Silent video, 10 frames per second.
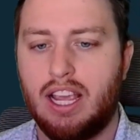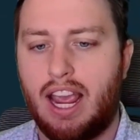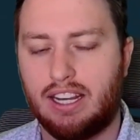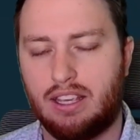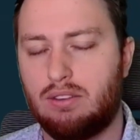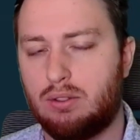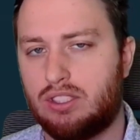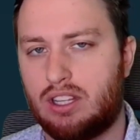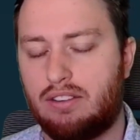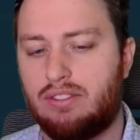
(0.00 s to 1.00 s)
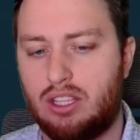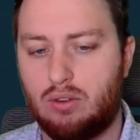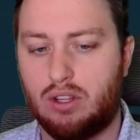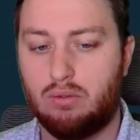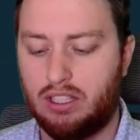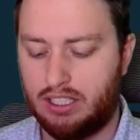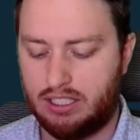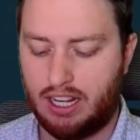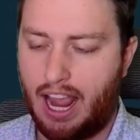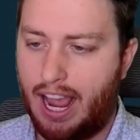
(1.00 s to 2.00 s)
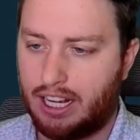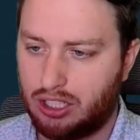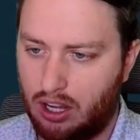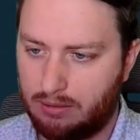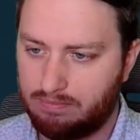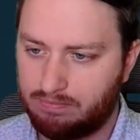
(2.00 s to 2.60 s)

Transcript: and give you stuff that you can really take action on.